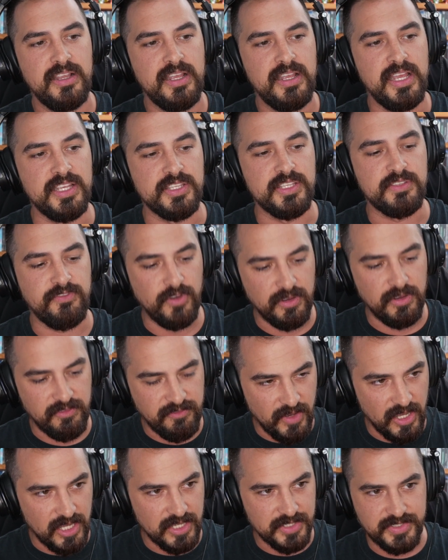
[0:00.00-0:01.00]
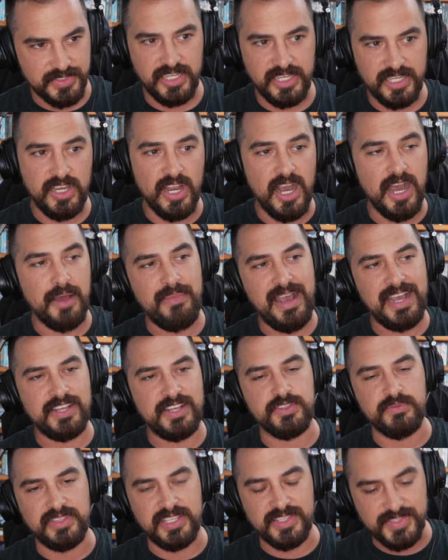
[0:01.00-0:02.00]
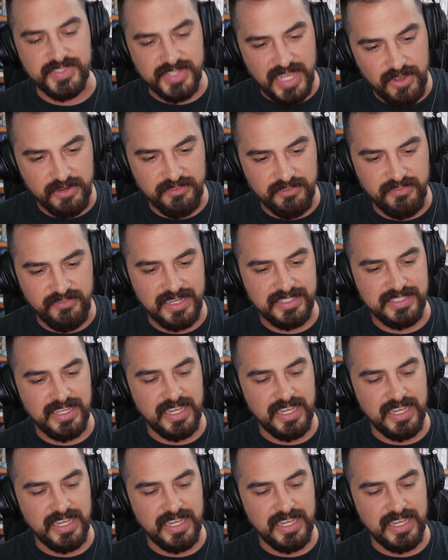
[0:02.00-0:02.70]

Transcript: his footfalls did not match with the sound effect,